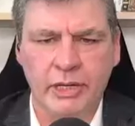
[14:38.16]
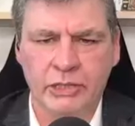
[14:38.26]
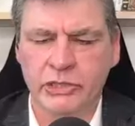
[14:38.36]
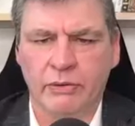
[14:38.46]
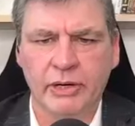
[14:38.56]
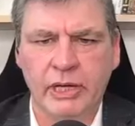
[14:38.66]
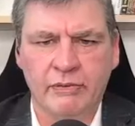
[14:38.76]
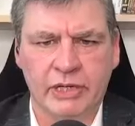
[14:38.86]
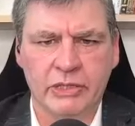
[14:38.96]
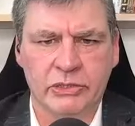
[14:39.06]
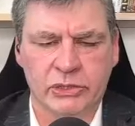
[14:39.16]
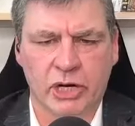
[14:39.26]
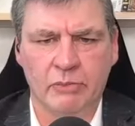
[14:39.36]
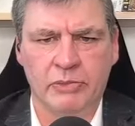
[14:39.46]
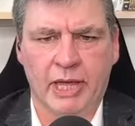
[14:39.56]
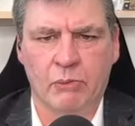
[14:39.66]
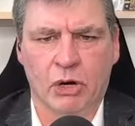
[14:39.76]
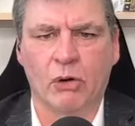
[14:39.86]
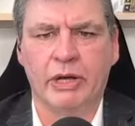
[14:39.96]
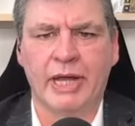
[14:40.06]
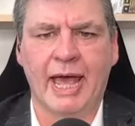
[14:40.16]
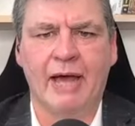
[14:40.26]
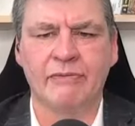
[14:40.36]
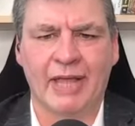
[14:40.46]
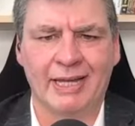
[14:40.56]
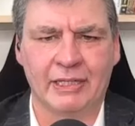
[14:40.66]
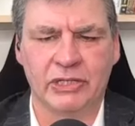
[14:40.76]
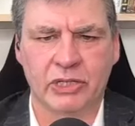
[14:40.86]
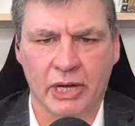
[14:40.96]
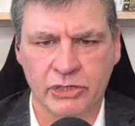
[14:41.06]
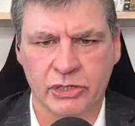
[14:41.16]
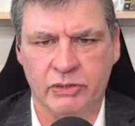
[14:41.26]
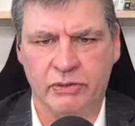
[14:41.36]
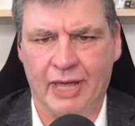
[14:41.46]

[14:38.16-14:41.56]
Is there any evidence, Jim, that we're going to have that discussion,